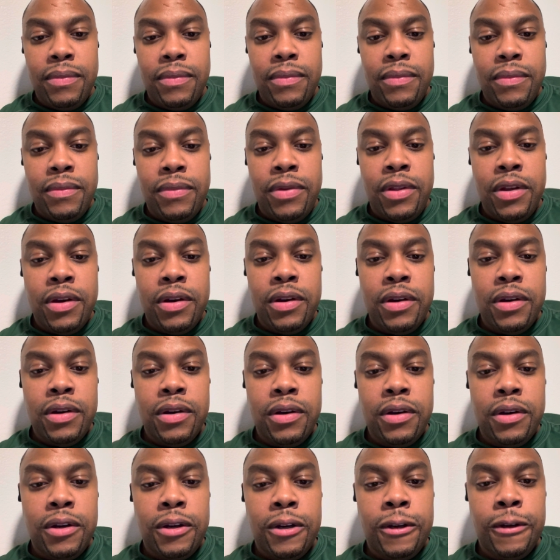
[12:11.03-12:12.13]

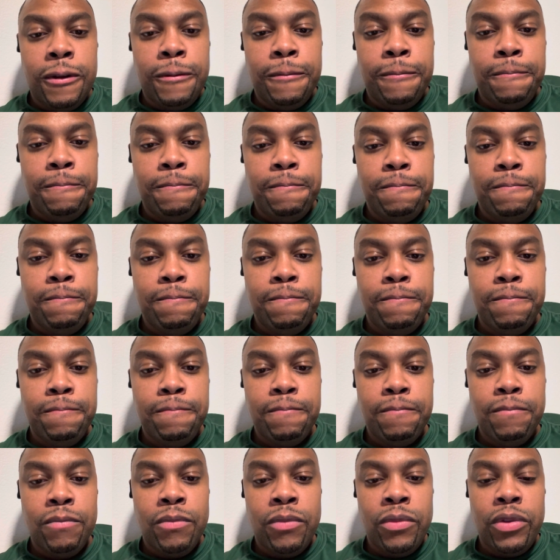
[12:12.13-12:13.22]
the
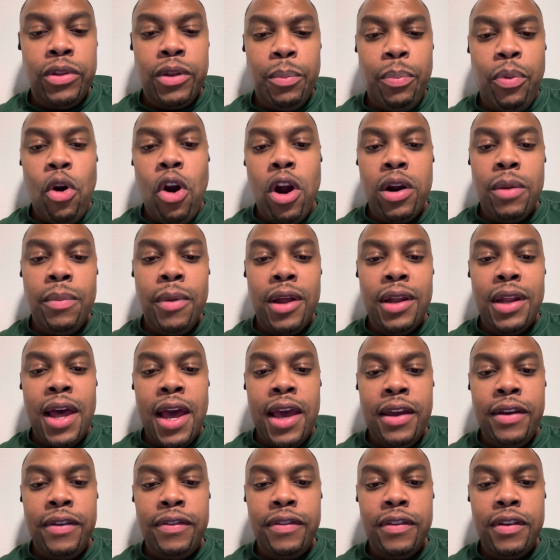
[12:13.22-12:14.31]
part of my
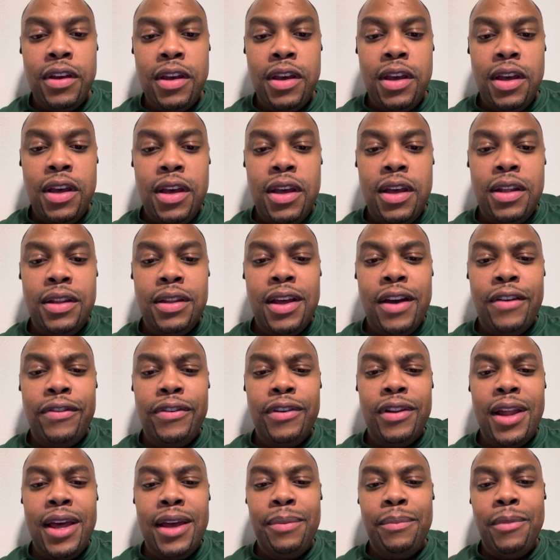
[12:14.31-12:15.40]
life that I felt
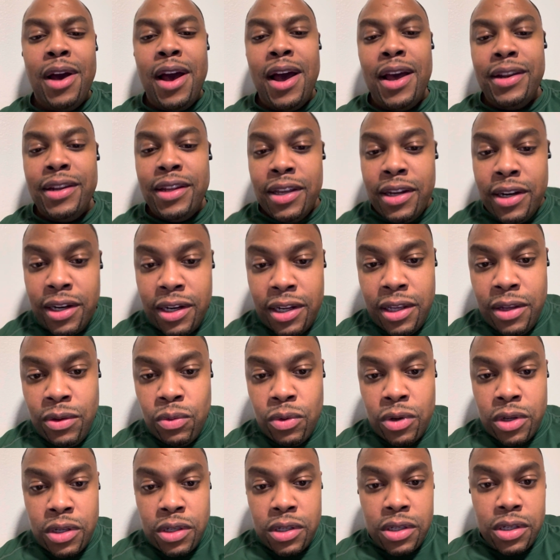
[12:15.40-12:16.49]
like my identity
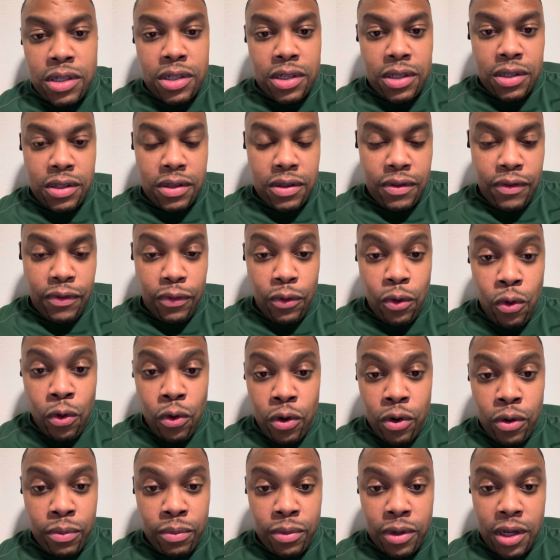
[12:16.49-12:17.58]
was
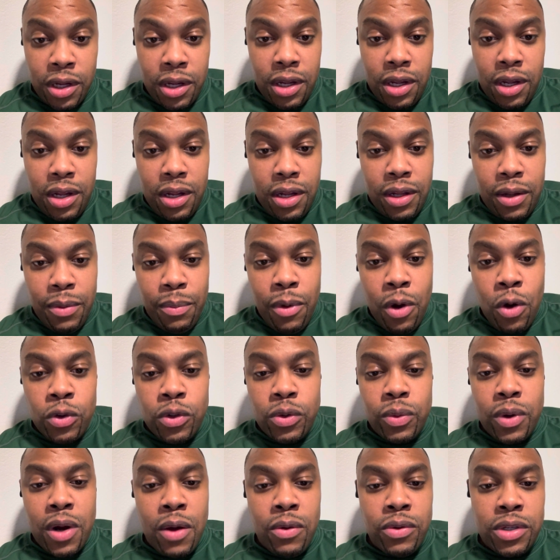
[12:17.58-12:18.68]
formed the most
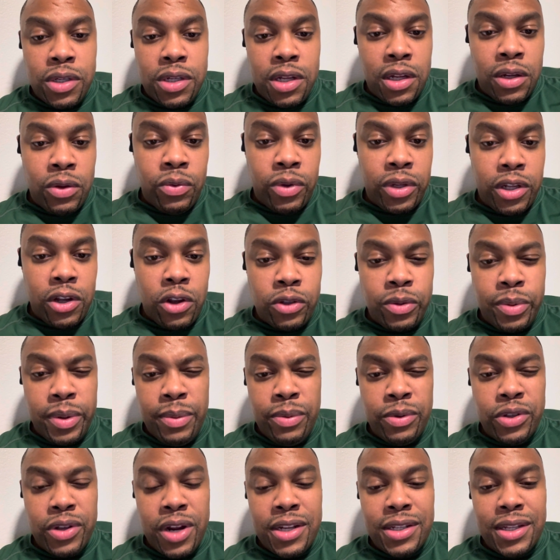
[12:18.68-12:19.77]
when I was dealing with those people.
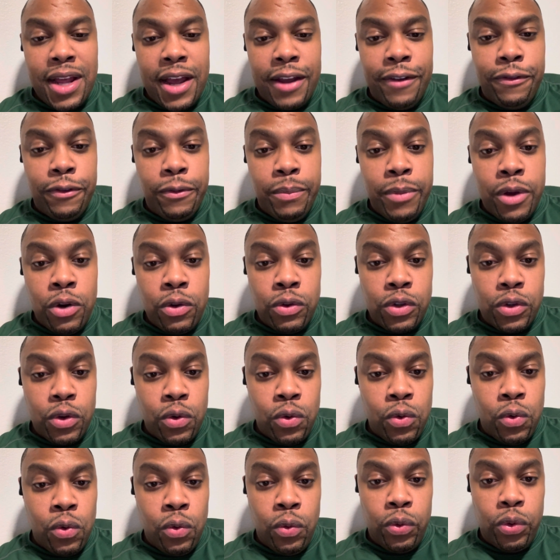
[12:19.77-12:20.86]
So that's like from middle
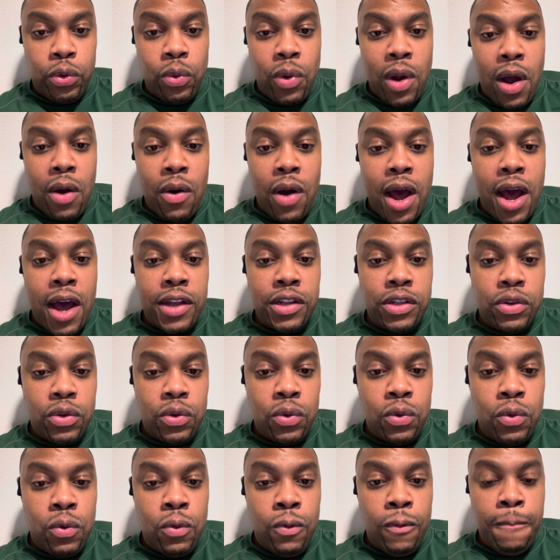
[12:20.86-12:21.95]
school throughout high
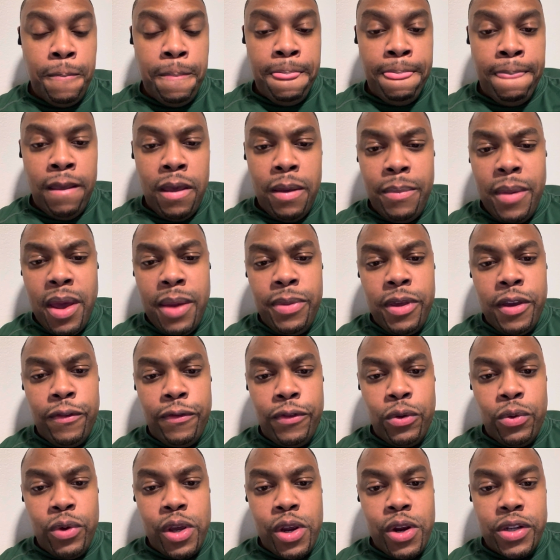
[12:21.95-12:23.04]
school, maybe a few
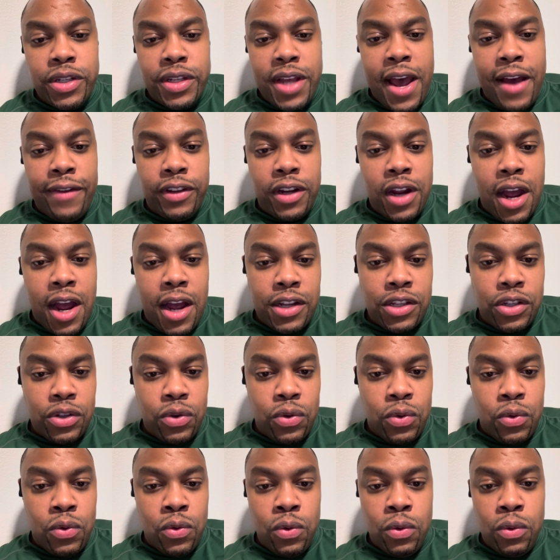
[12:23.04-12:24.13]
years after high
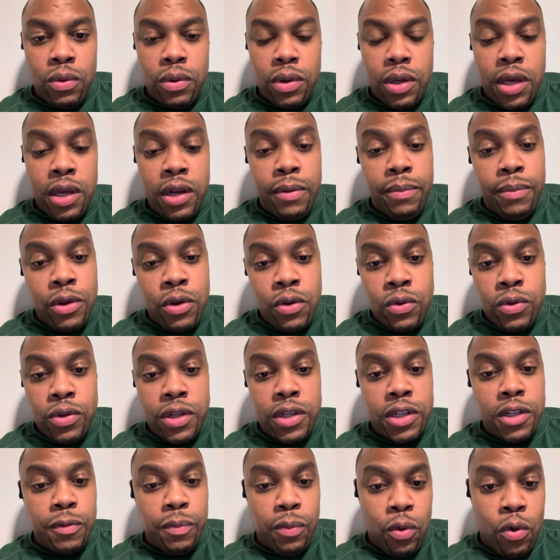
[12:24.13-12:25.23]
school, into music,
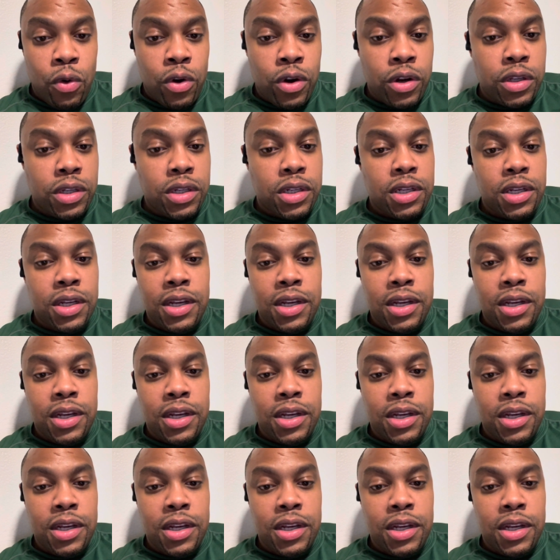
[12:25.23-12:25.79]
sports.